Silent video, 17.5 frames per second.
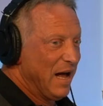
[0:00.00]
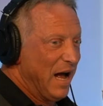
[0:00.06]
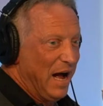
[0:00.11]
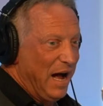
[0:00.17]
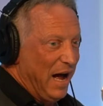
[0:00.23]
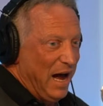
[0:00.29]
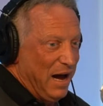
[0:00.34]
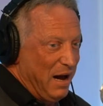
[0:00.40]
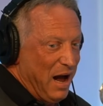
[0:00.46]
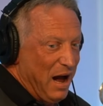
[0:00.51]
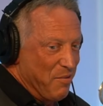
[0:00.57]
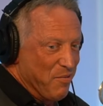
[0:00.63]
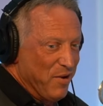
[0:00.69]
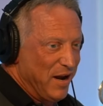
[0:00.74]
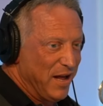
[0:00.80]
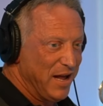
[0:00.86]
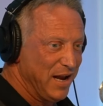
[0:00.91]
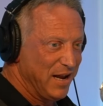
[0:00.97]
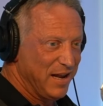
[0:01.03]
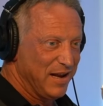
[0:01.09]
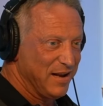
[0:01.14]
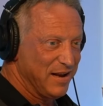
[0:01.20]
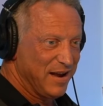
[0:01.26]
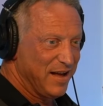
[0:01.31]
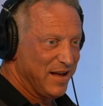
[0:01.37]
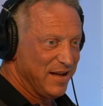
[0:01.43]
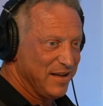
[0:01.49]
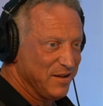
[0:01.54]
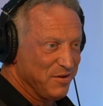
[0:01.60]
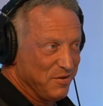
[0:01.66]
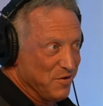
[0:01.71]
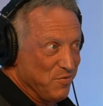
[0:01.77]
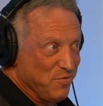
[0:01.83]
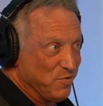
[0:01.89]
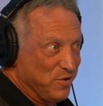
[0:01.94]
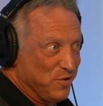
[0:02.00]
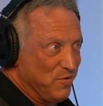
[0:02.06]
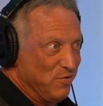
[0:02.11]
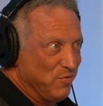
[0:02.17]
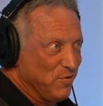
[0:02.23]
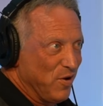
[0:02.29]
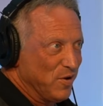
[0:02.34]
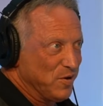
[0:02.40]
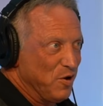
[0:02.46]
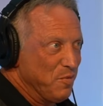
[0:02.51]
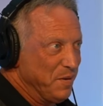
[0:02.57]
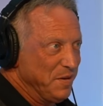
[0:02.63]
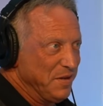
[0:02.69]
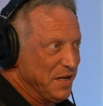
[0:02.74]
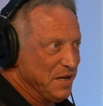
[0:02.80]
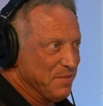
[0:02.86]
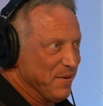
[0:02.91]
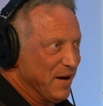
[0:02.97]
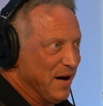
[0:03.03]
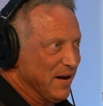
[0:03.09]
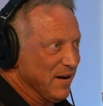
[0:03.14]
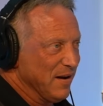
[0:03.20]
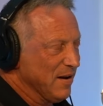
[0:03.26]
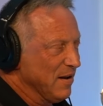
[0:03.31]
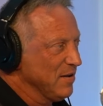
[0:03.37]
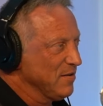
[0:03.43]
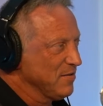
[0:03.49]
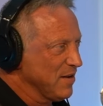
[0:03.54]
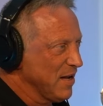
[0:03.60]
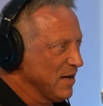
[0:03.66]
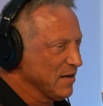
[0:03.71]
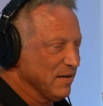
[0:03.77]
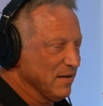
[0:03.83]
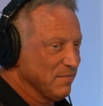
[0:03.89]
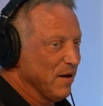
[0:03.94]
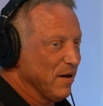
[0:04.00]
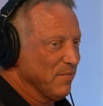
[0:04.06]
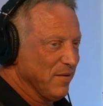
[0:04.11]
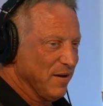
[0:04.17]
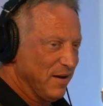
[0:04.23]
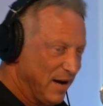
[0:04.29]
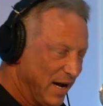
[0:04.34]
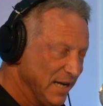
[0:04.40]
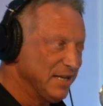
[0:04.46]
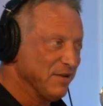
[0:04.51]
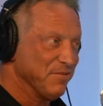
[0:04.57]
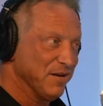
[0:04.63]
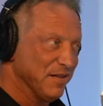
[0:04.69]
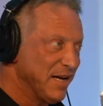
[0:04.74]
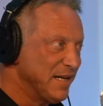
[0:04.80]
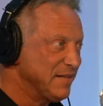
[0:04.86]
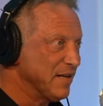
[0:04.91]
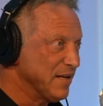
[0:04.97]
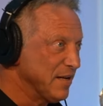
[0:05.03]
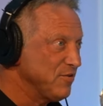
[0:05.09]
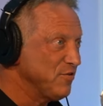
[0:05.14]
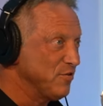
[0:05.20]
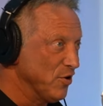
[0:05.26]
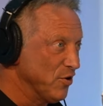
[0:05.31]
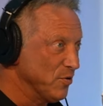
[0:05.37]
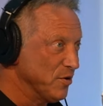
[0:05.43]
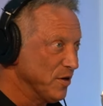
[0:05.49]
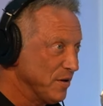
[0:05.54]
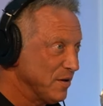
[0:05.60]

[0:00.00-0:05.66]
eh, I, I went in and uh, you you talked openly about it, and I was right. like, I can relate to this dude.